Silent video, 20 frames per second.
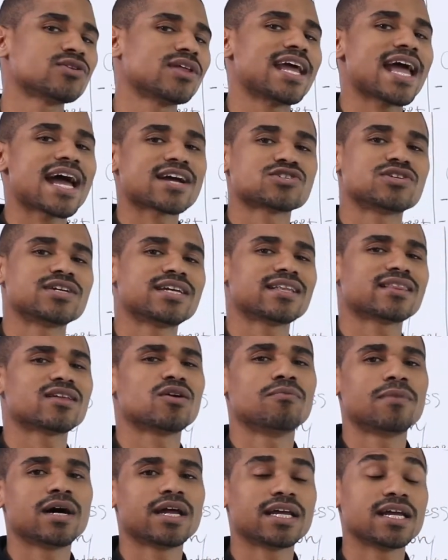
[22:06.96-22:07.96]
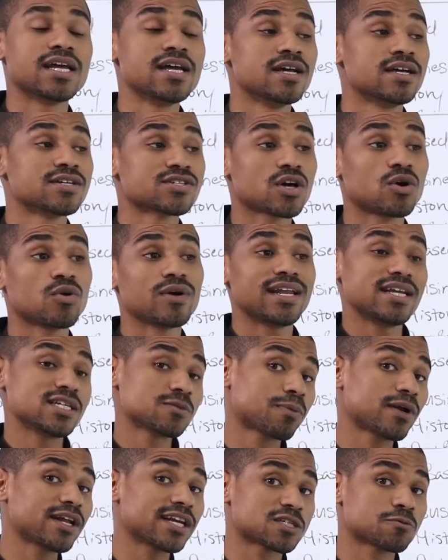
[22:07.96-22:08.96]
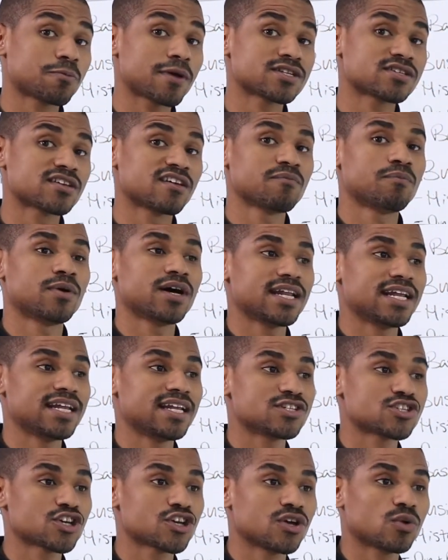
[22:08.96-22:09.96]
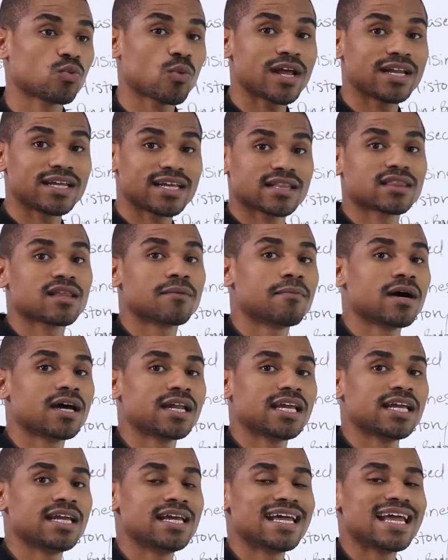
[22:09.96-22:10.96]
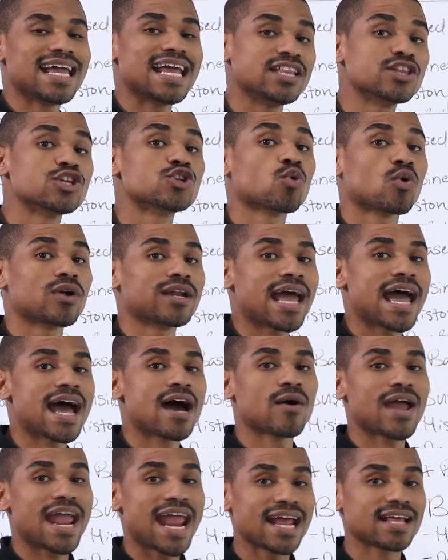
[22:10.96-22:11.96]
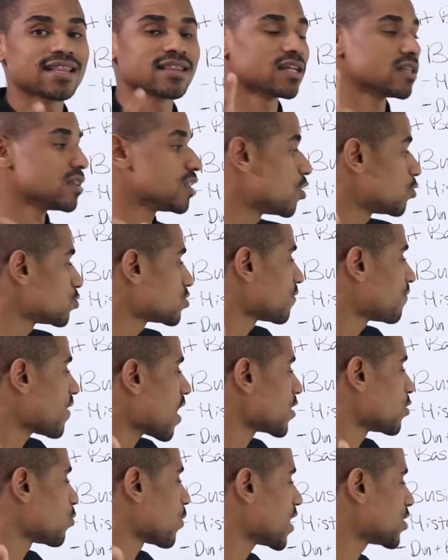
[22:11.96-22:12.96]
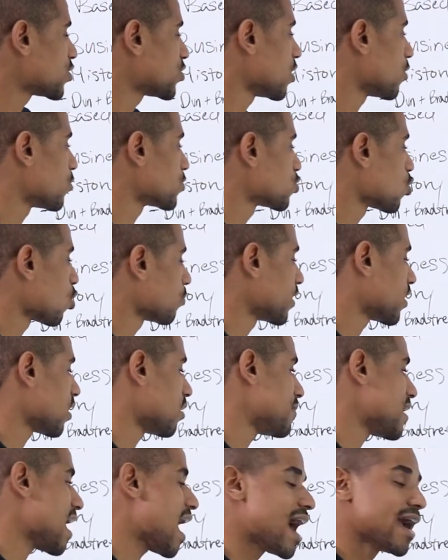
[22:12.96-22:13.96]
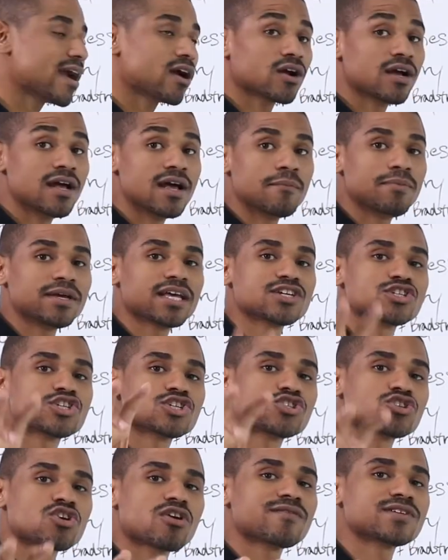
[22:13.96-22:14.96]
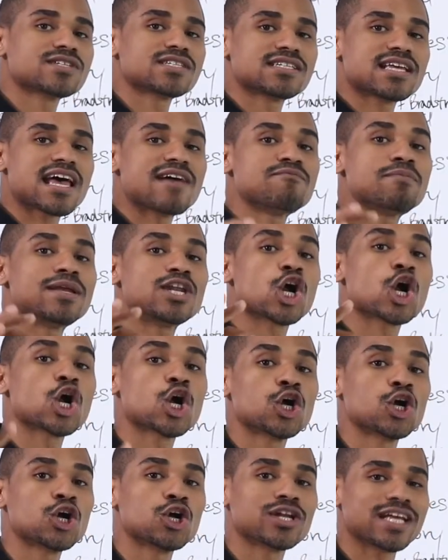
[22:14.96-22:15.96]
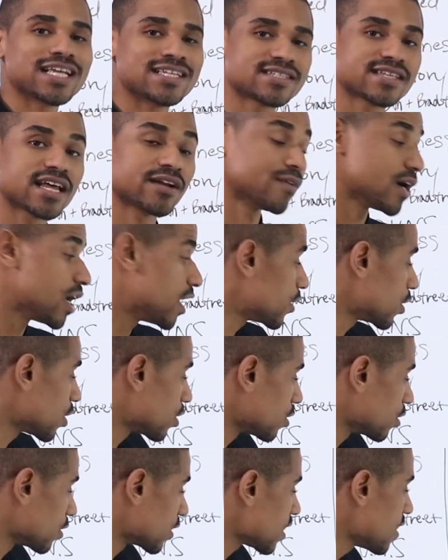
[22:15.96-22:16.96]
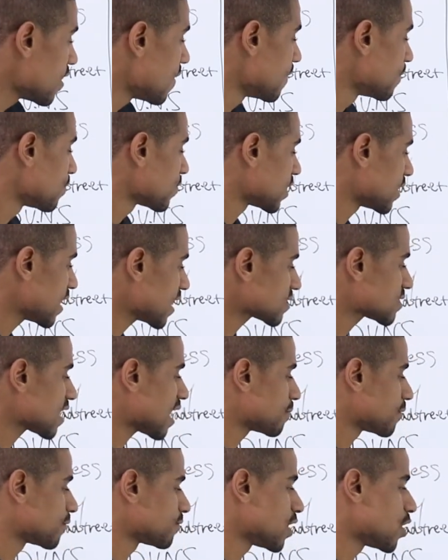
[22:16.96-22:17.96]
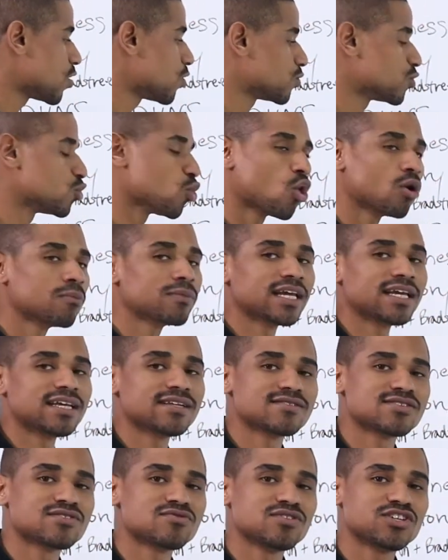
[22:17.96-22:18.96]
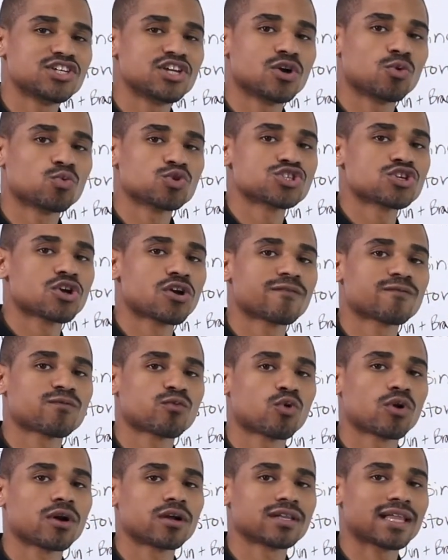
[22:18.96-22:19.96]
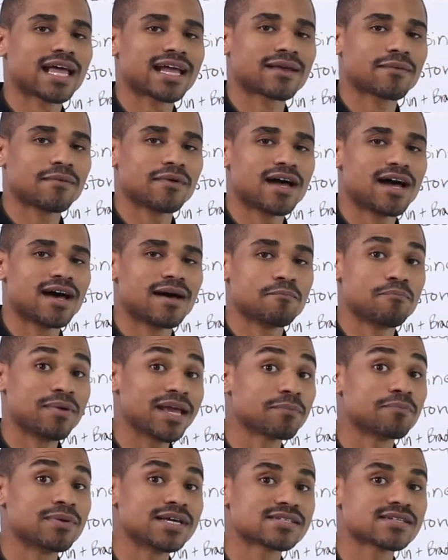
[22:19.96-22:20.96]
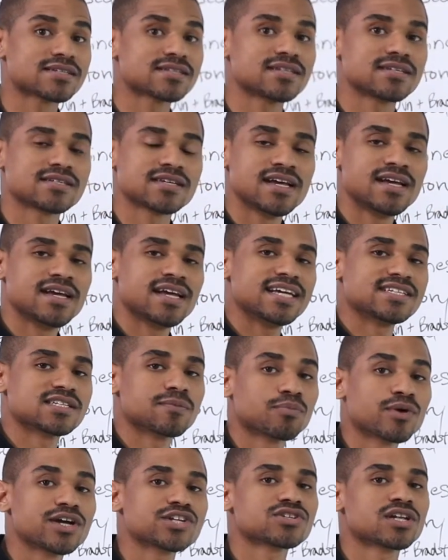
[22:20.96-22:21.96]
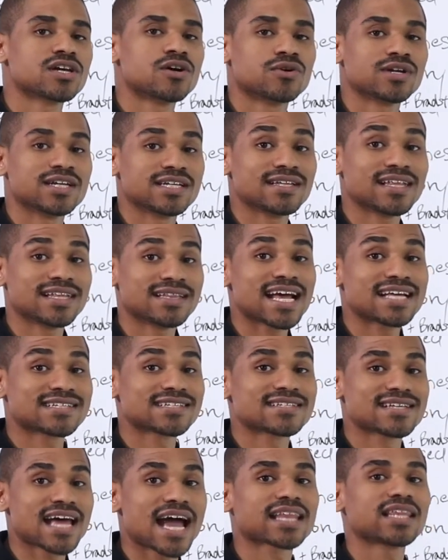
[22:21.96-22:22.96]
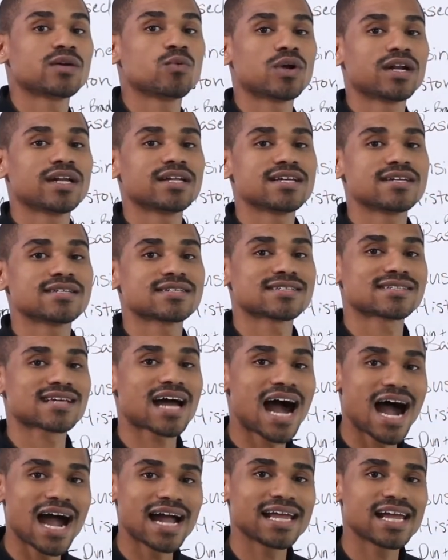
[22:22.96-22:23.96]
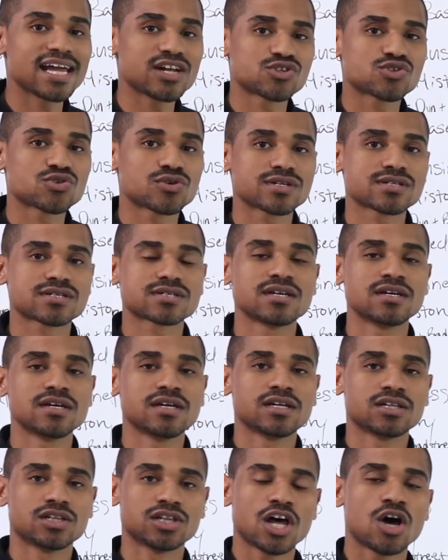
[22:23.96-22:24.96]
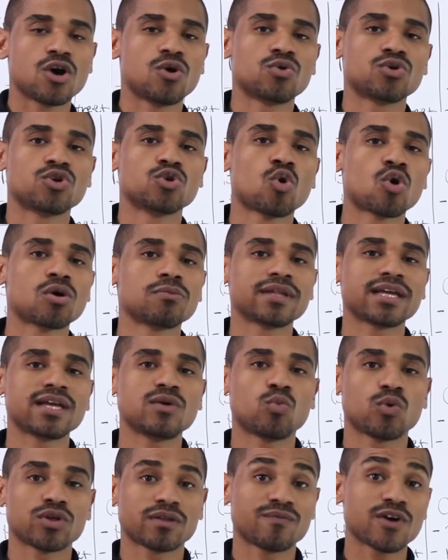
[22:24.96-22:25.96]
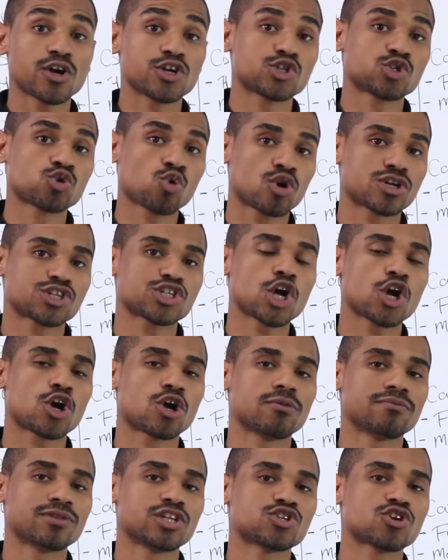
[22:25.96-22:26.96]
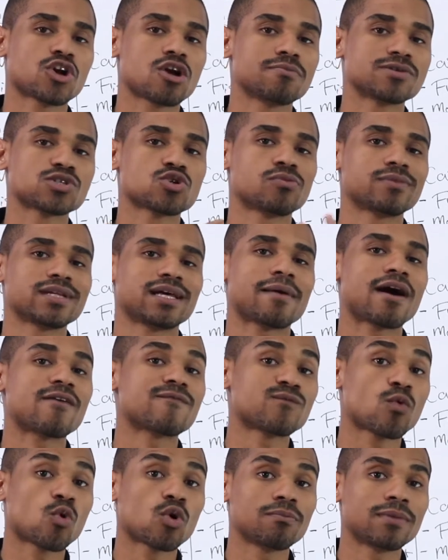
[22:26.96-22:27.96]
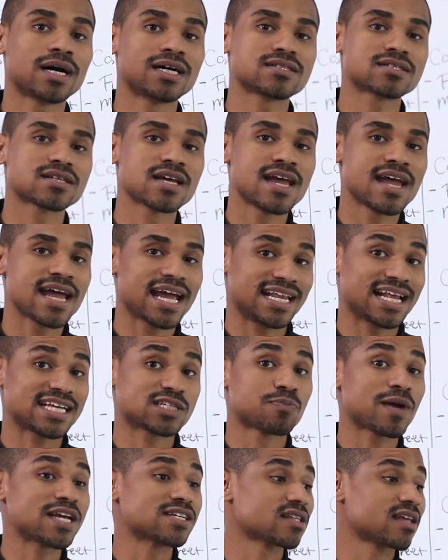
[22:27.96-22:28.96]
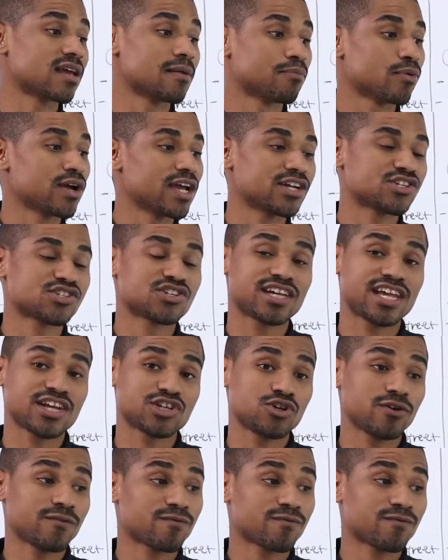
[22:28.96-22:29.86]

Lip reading: they actually get their money. So it is pretty expensive, but it is a good way to get the money in the door now, and the loan to value ratio is normally going to be higher because the services have been earned instead of unearned. The next type of loan, normally reserved for like big businesses, is a bridge loan, and that's exactly what it is. It's a high interest loan, normally with a very short term. The term is normally about 4 months, and that's basically a bridge to get you